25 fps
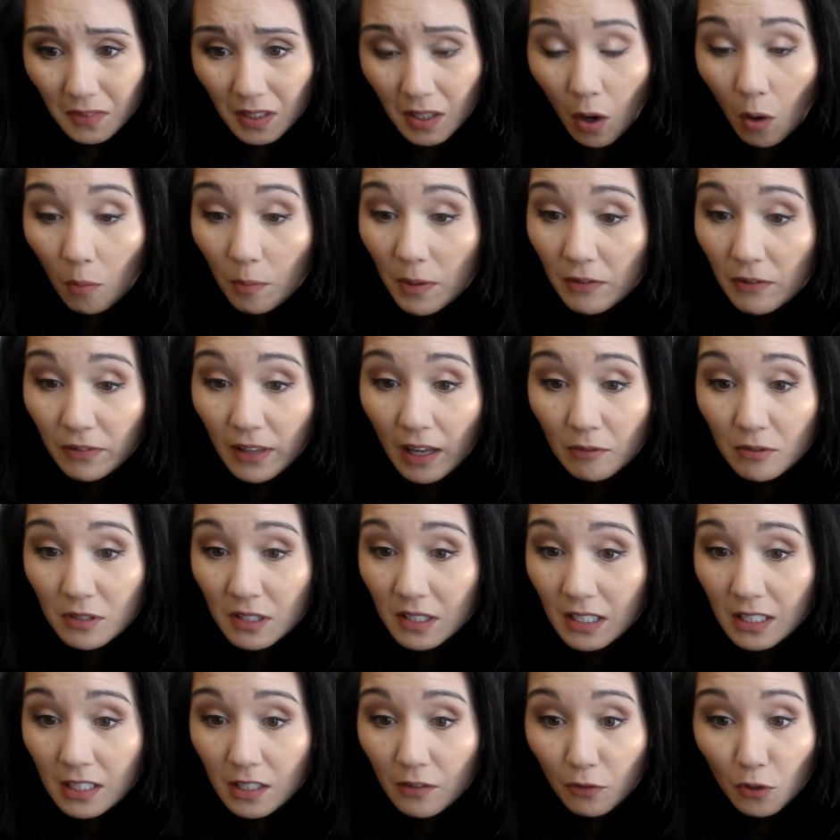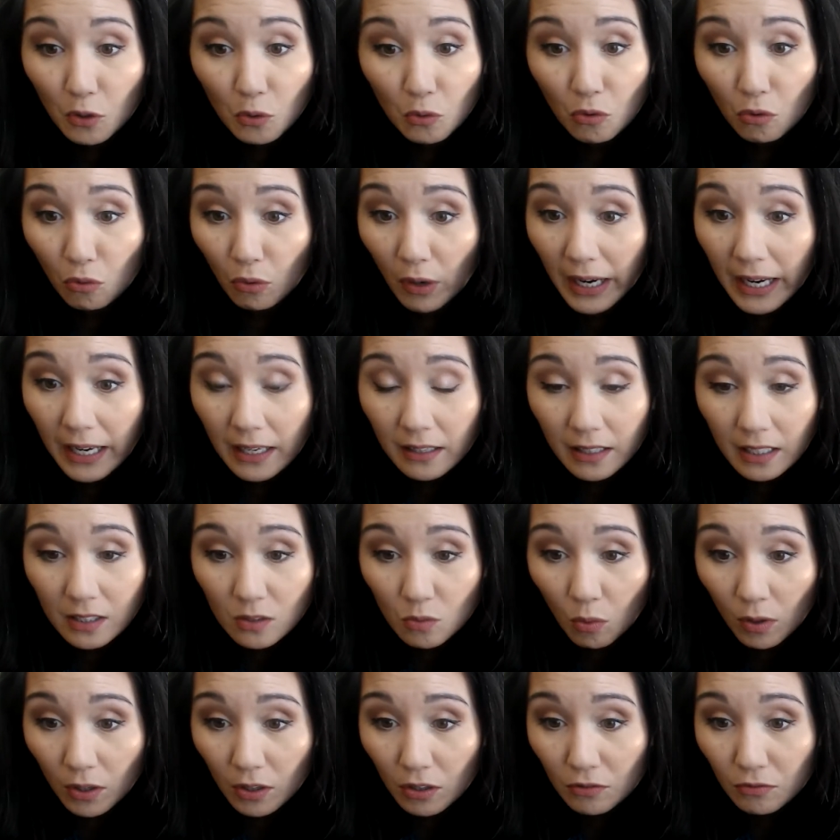Oh, B flat was easy for you. Great. That's
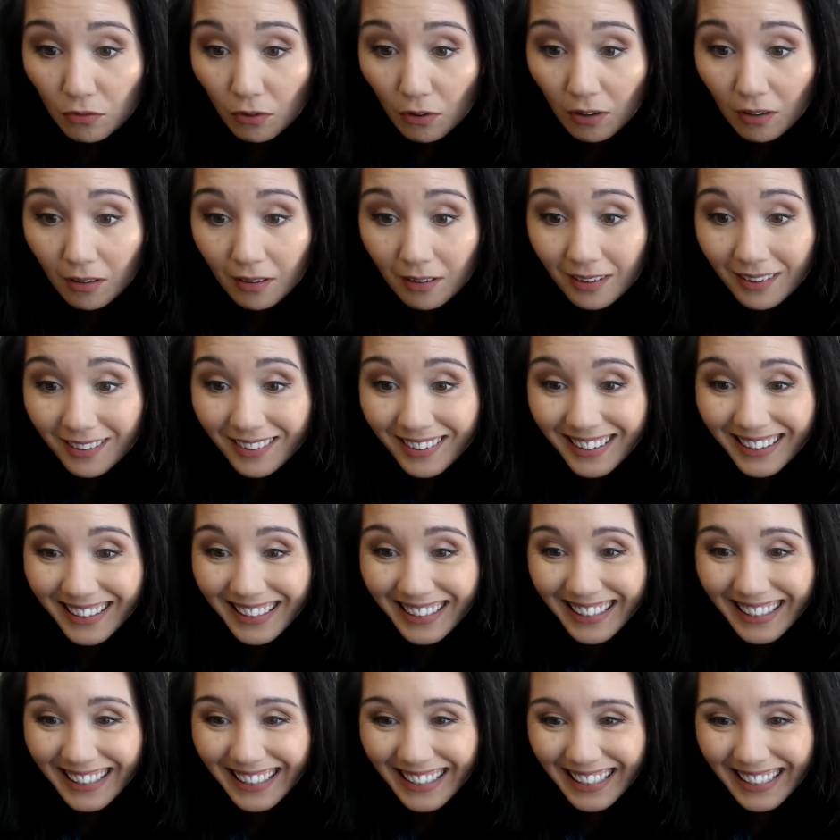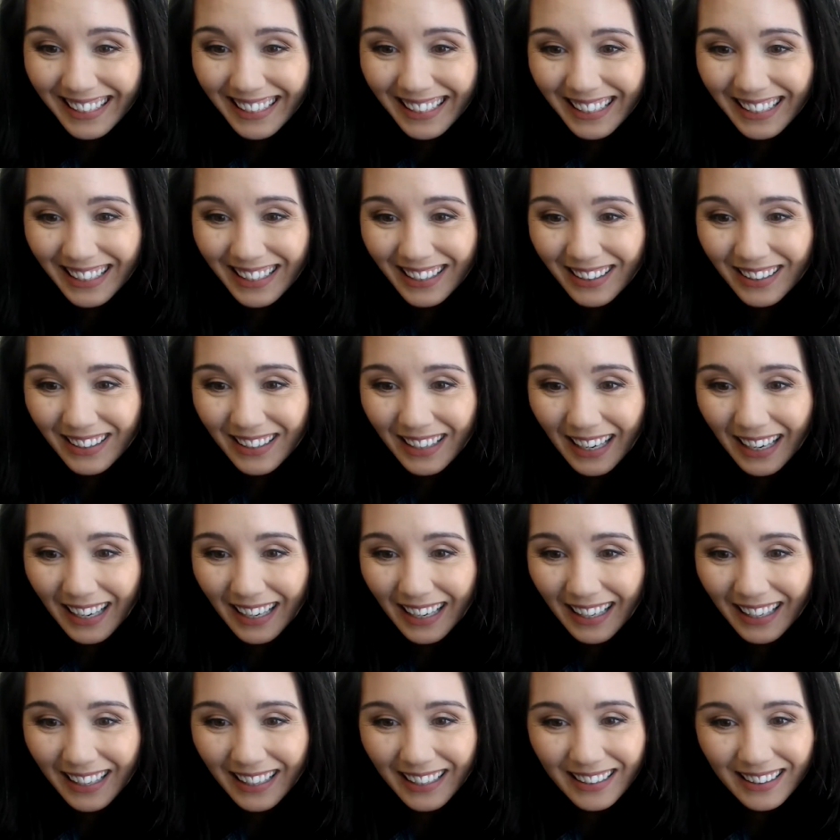wonderful.
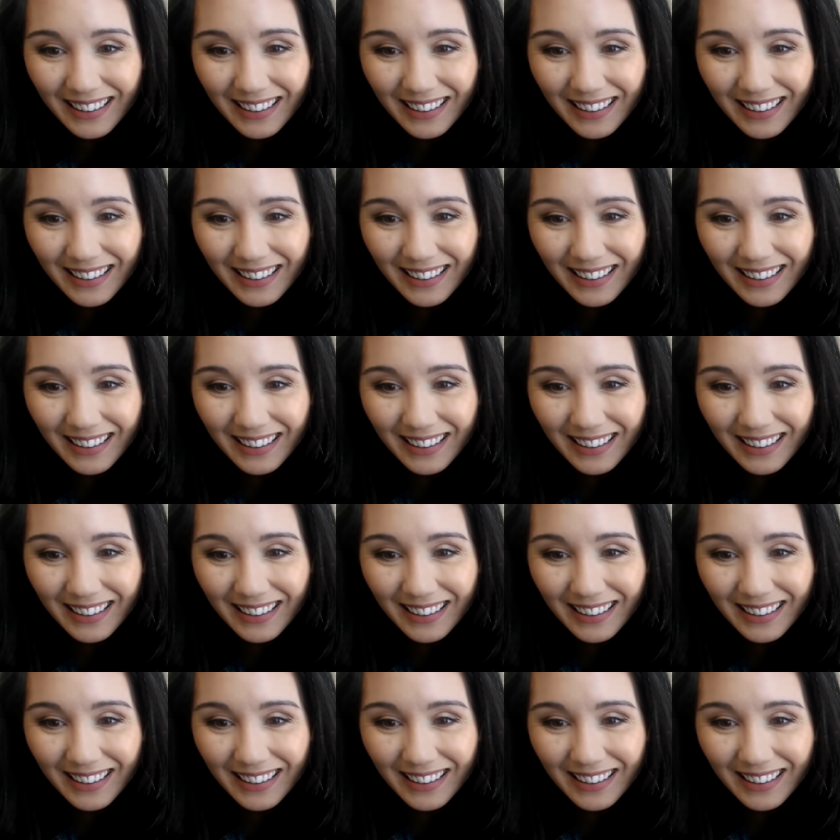Okay.